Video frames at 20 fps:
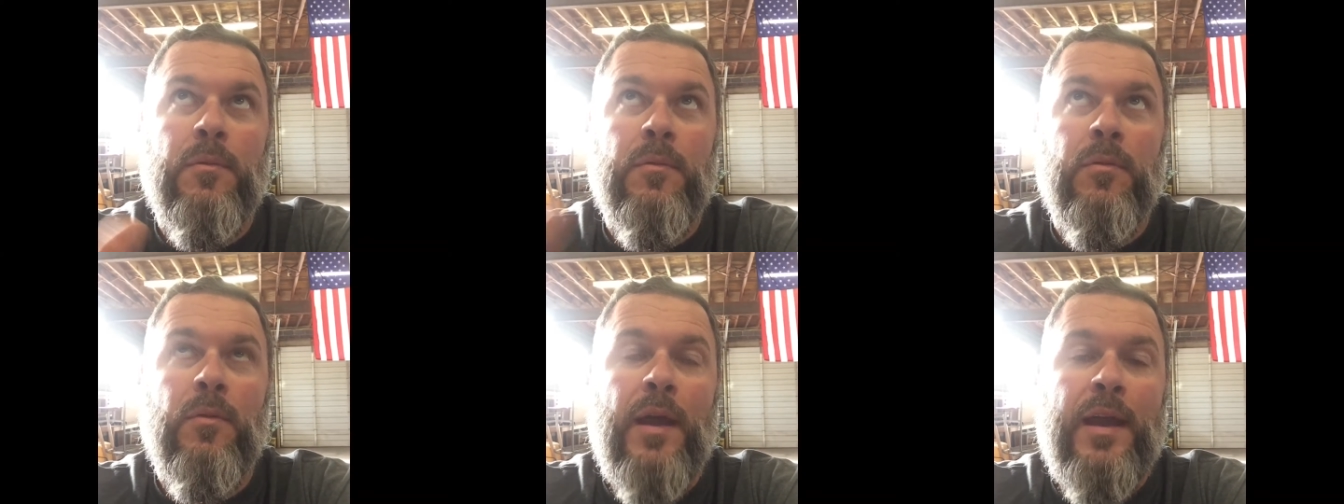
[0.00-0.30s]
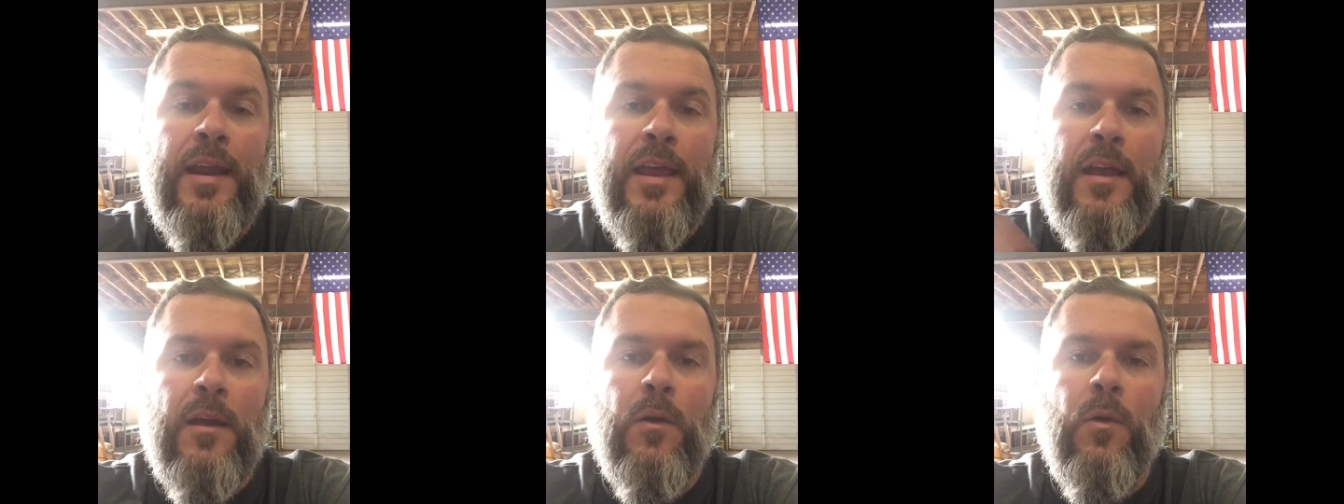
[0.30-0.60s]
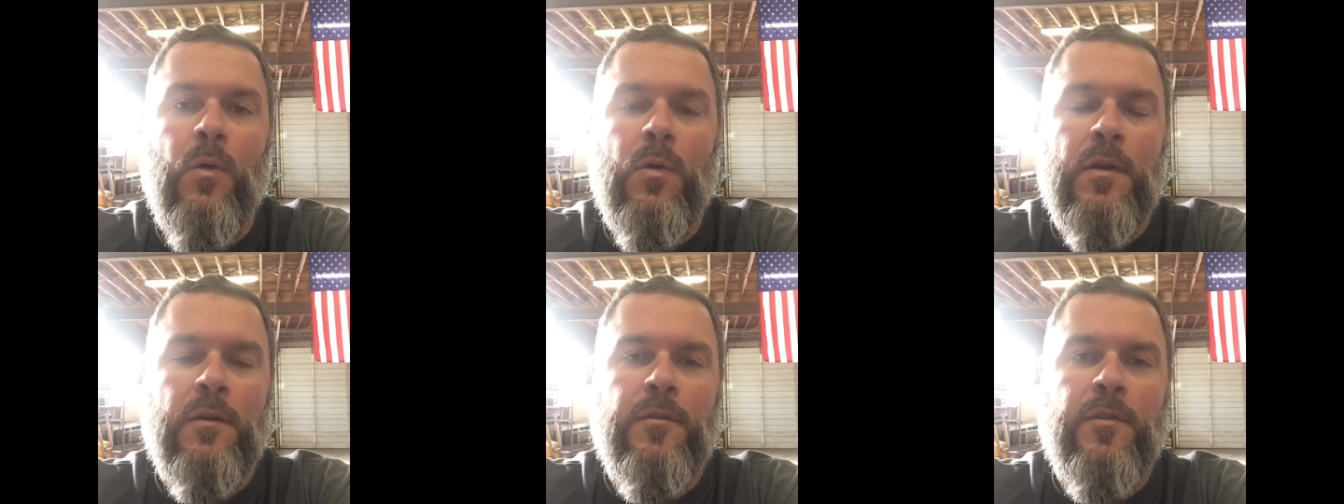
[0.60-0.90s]
right hand
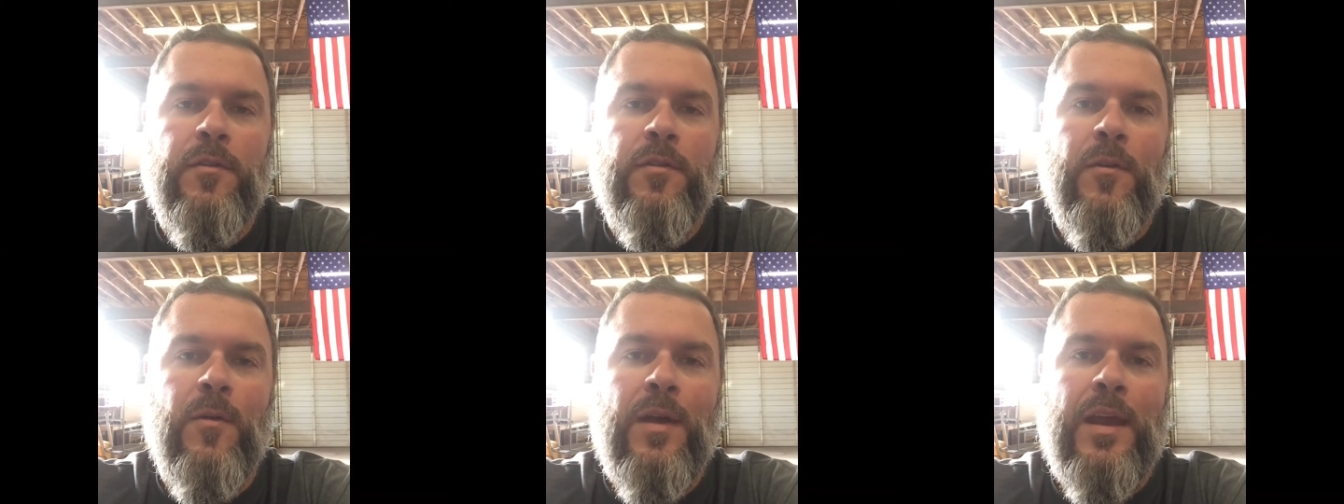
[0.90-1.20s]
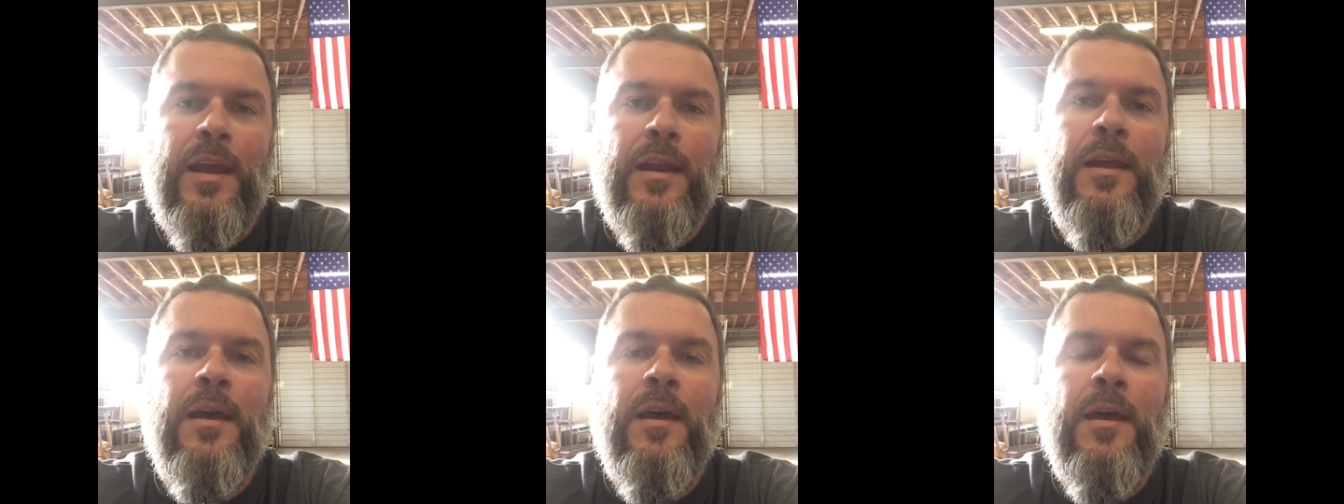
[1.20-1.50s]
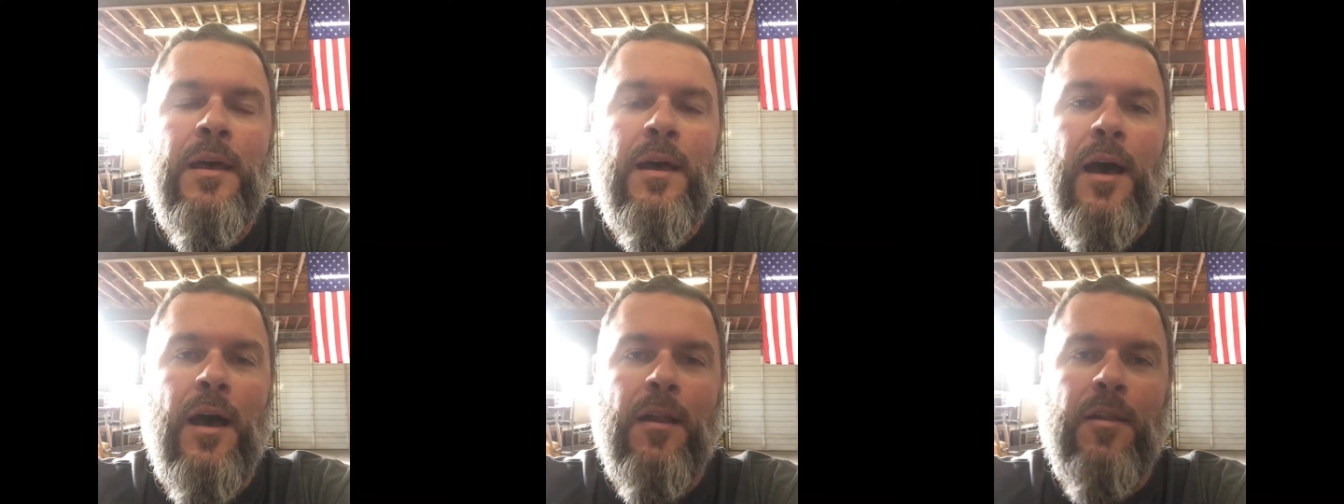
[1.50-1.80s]
corner of the screen.
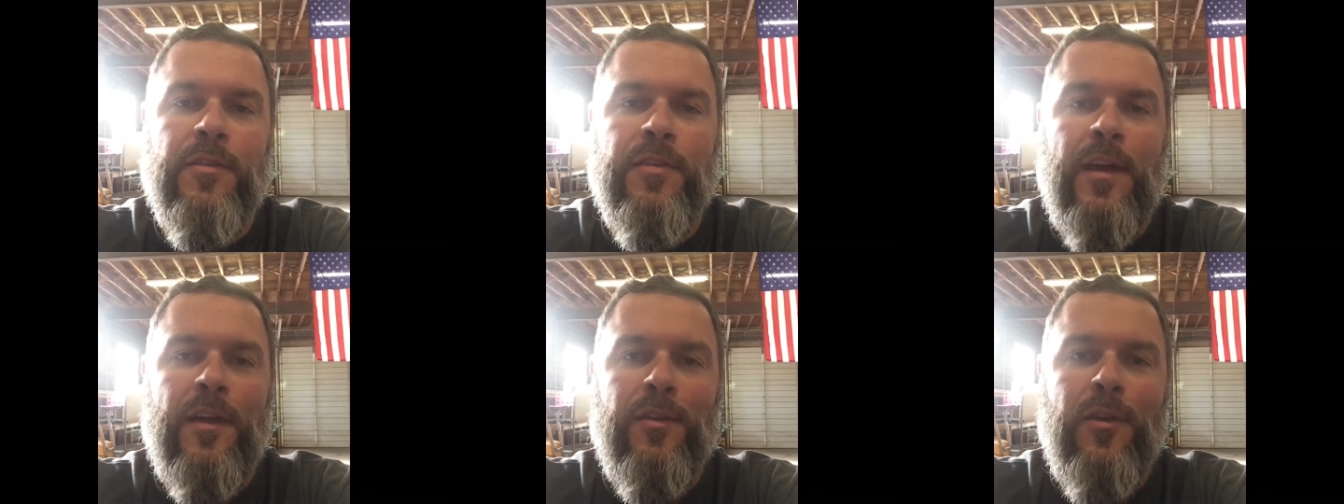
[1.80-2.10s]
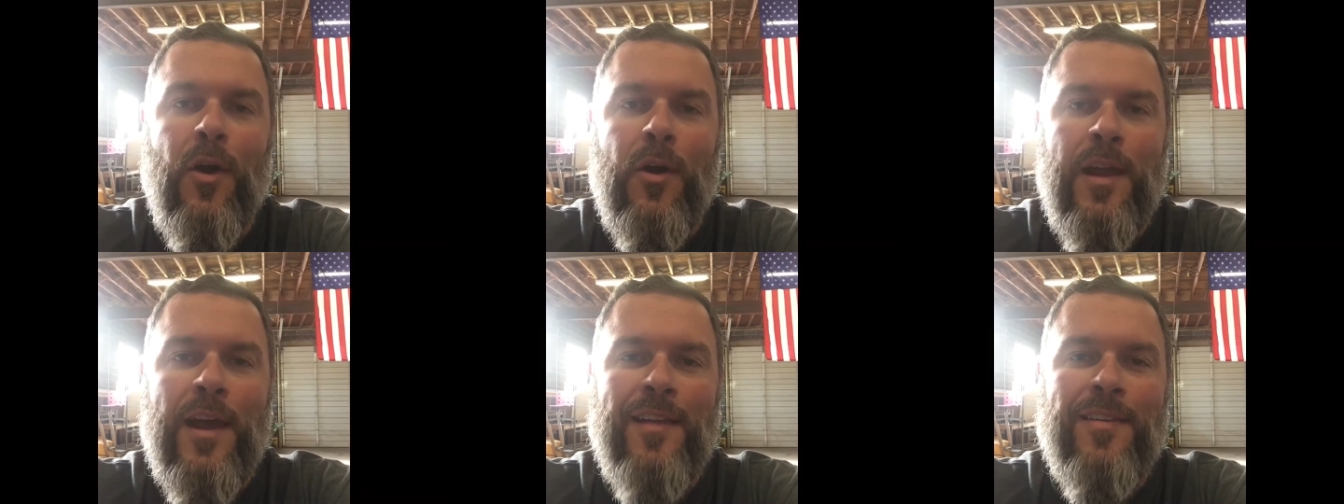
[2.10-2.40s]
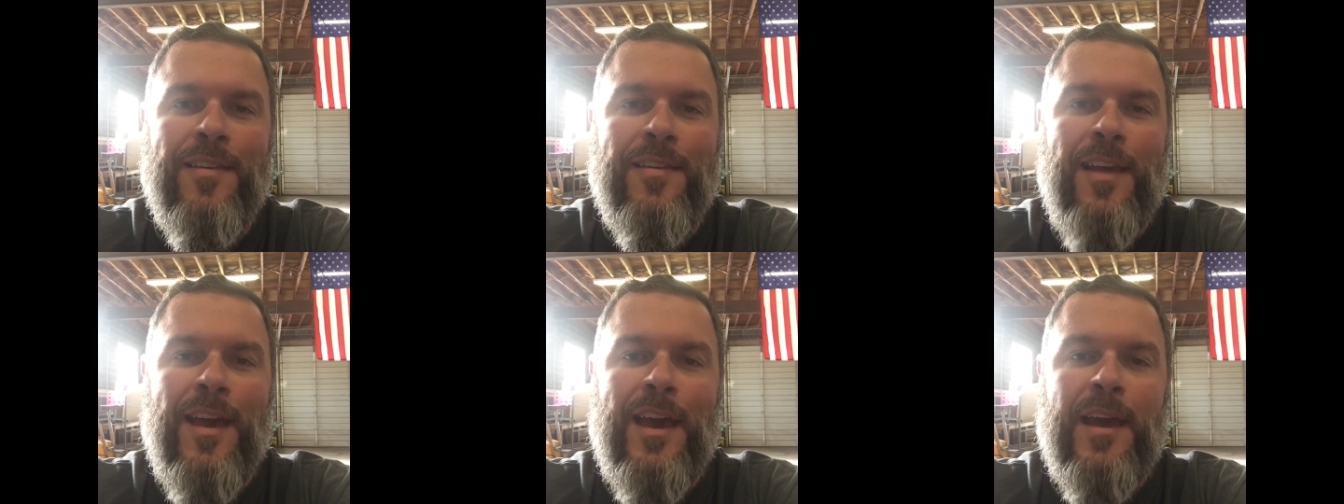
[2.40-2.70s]
Uh, it'll say
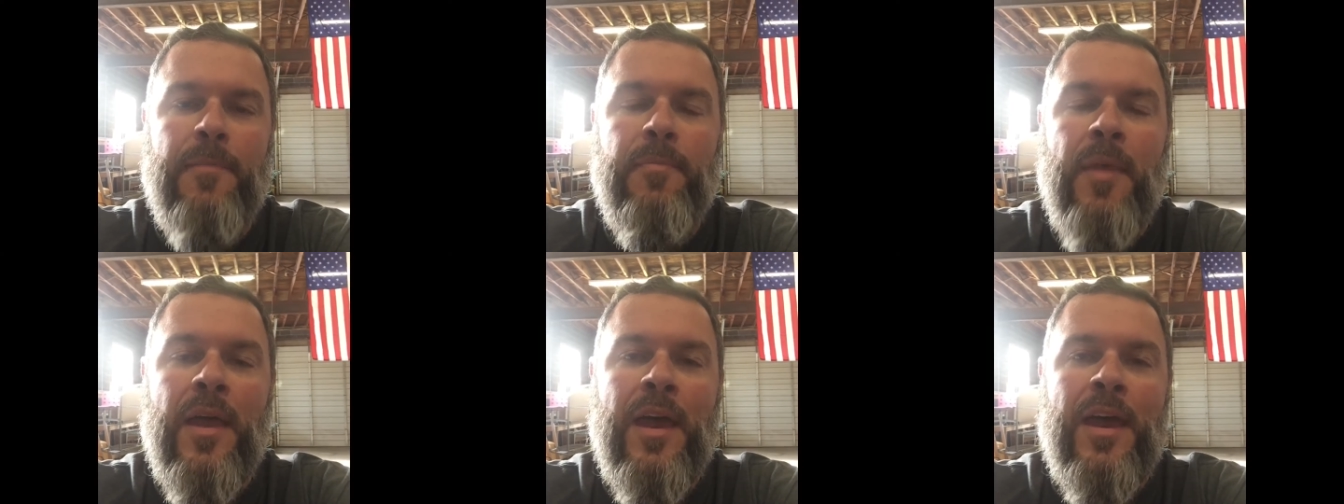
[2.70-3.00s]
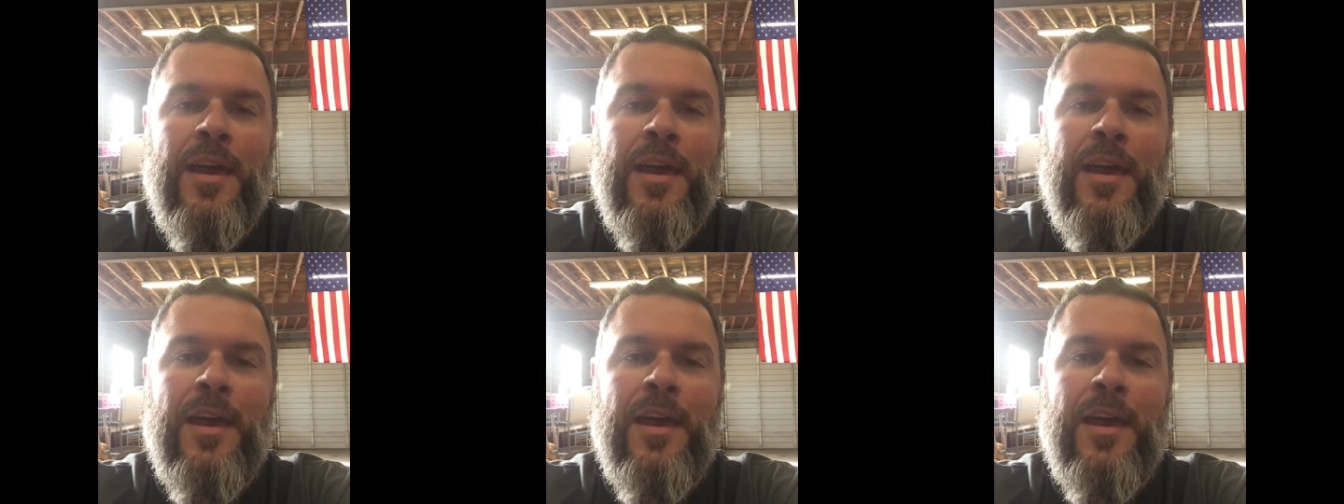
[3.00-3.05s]
donate today.